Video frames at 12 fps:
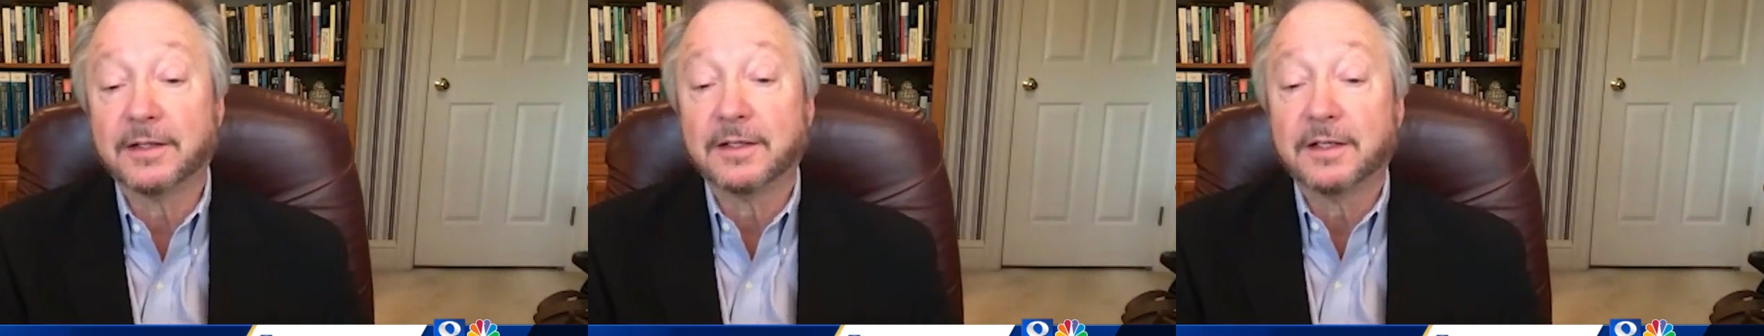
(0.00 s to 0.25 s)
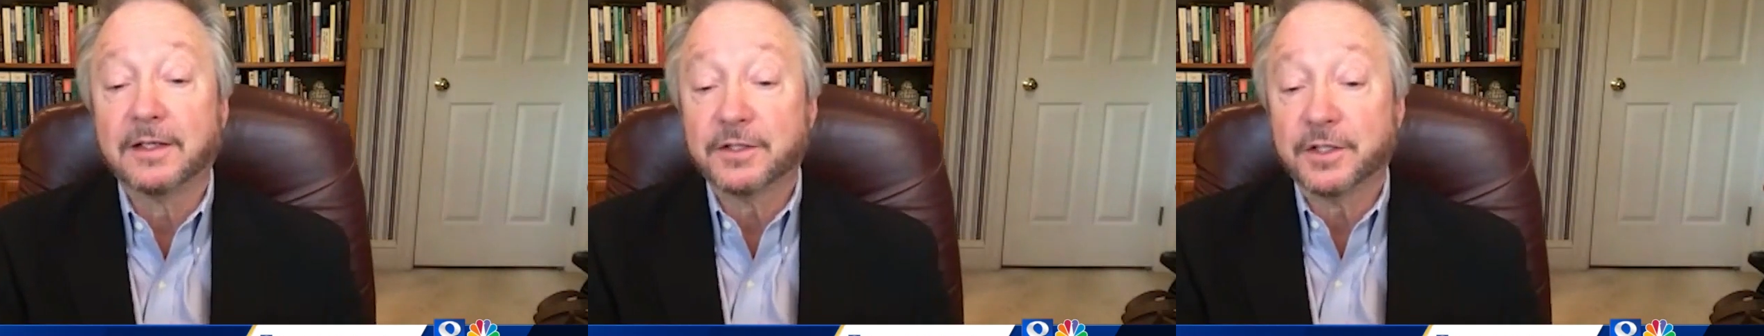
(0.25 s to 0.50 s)

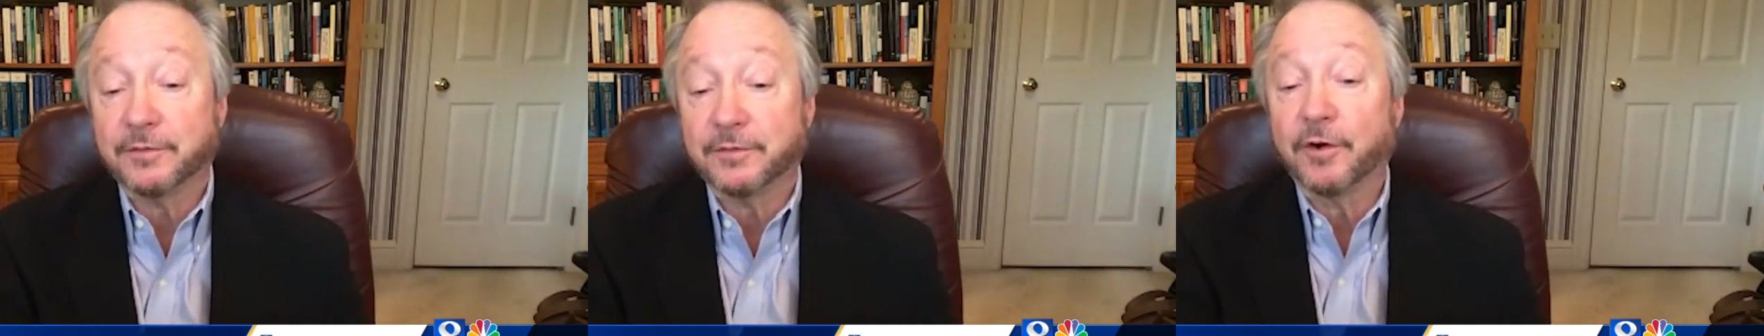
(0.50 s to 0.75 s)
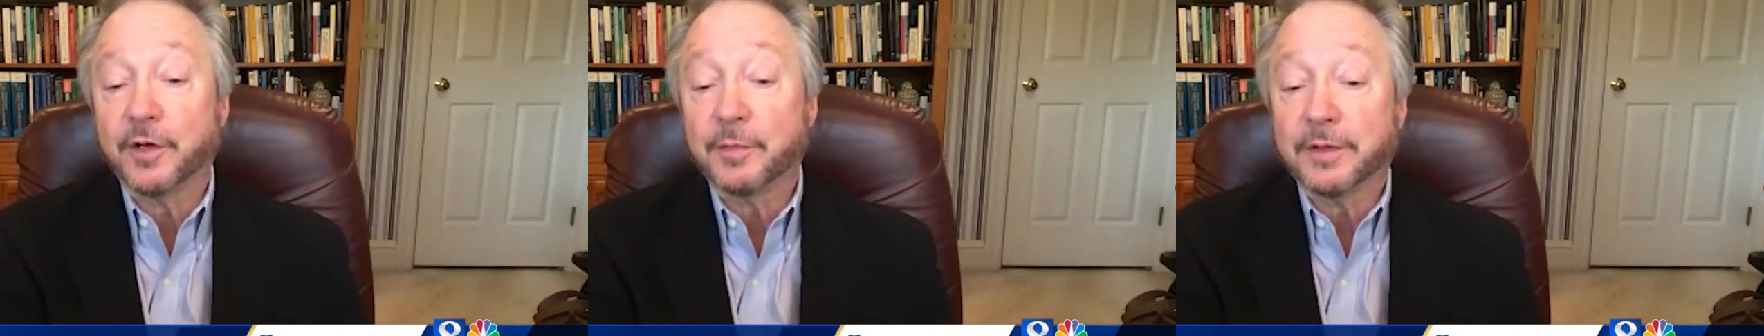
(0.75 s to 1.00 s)
So you've already
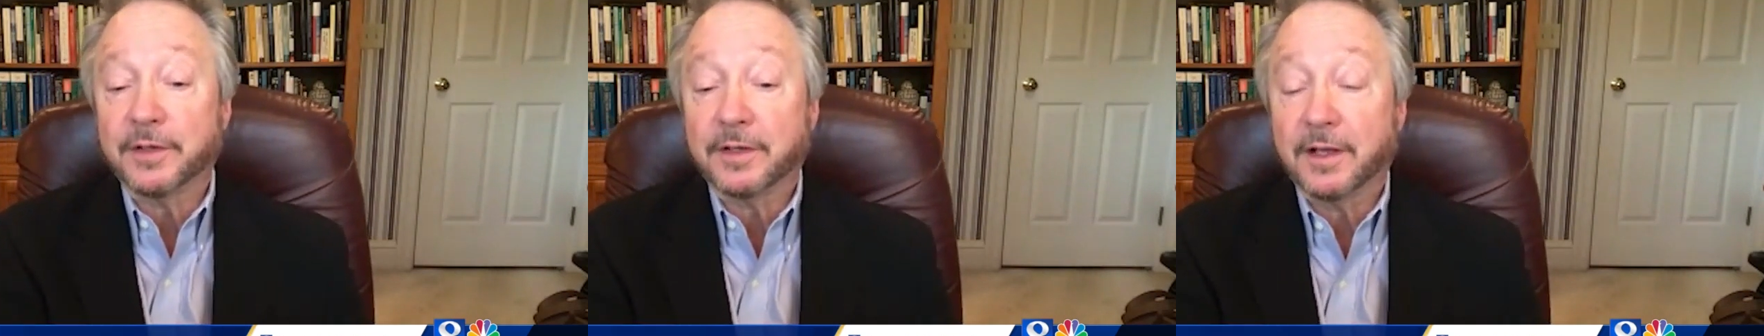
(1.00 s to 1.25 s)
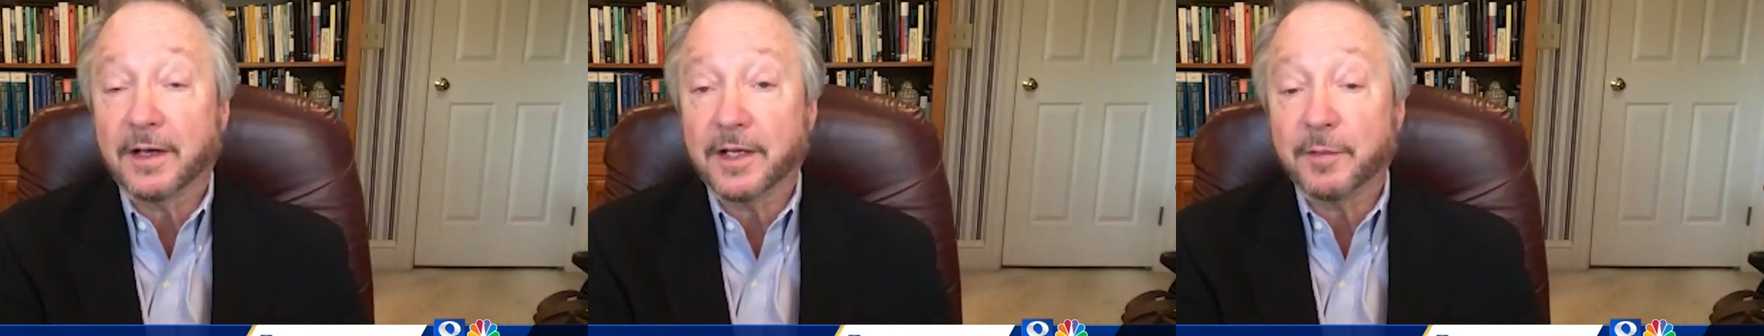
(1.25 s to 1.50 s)
been uh,
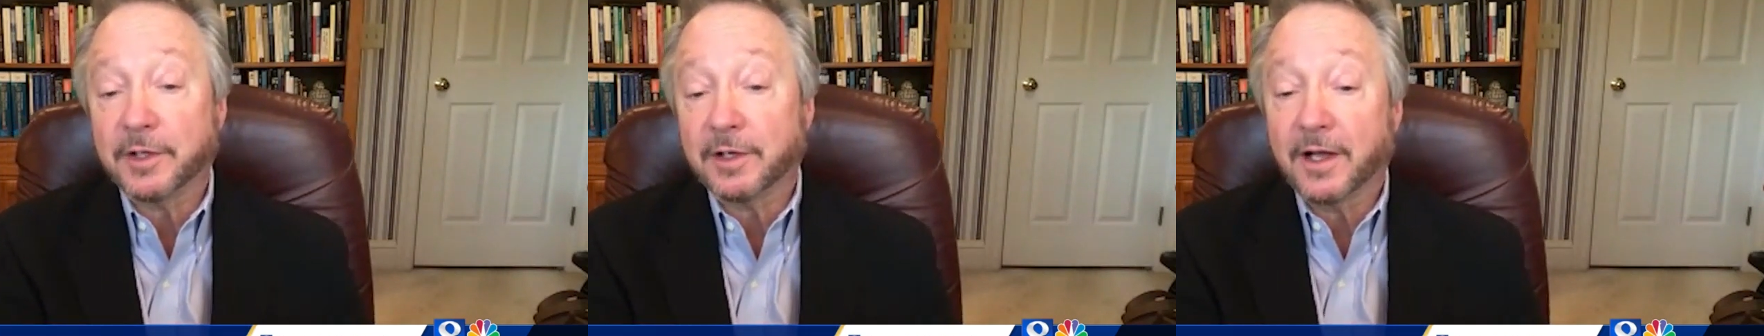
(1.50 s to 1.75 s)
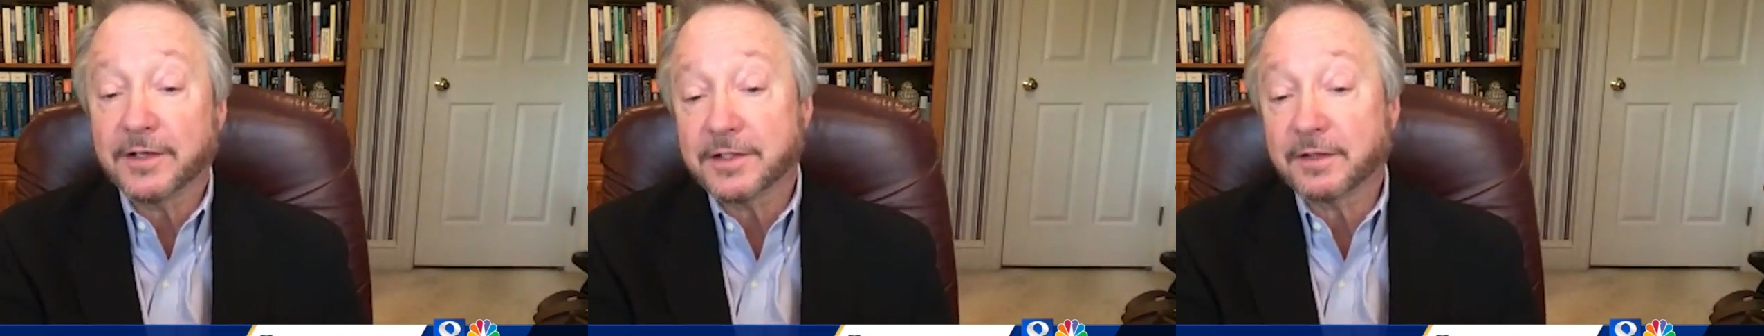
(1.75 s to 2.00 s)

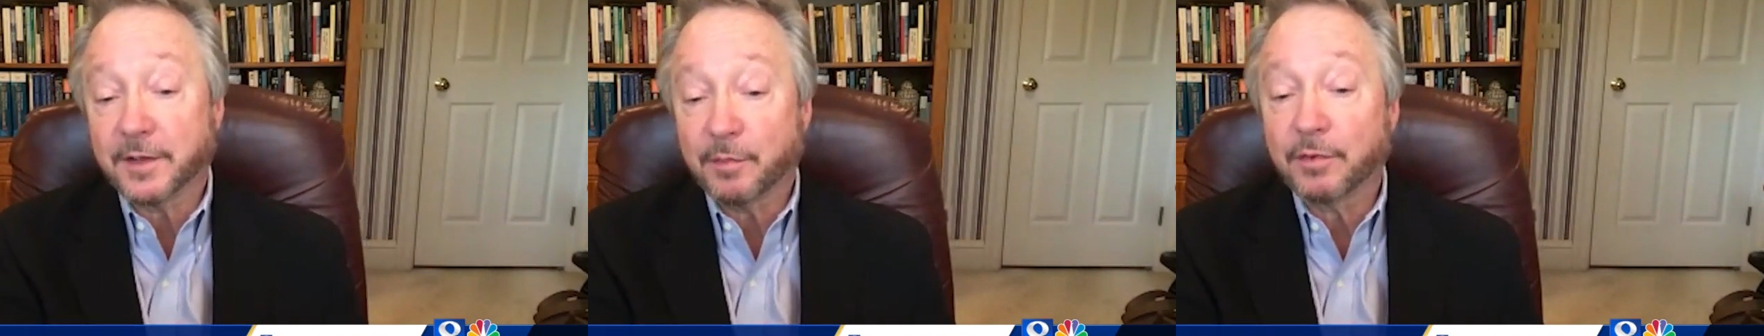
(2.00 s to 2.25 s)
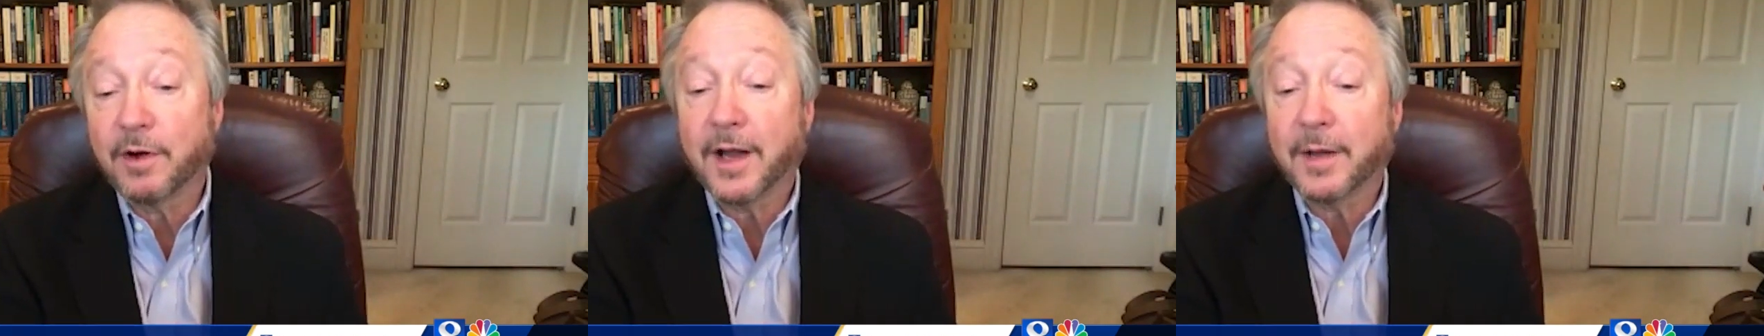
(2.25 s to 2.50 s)
immunologically primed